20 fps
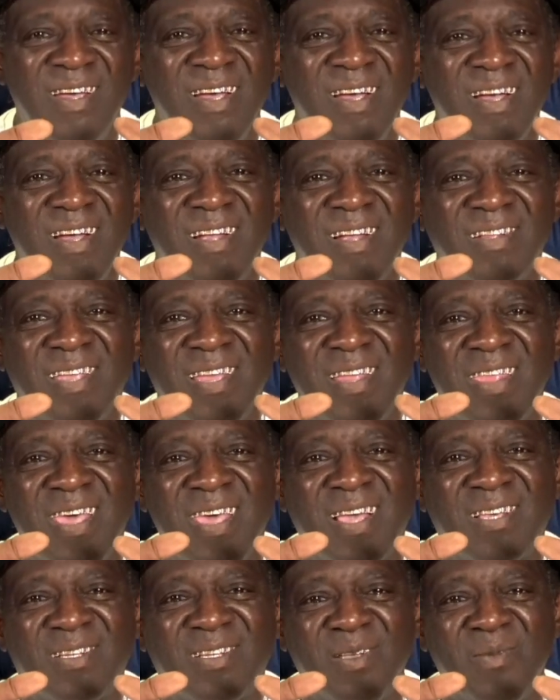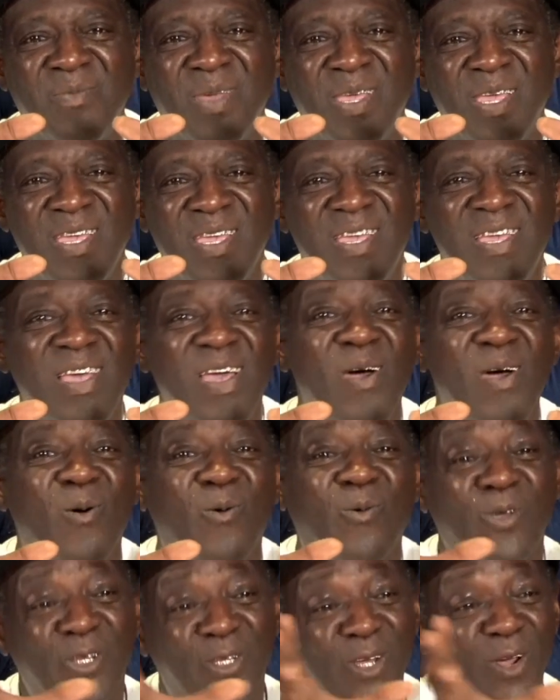Then next to me was your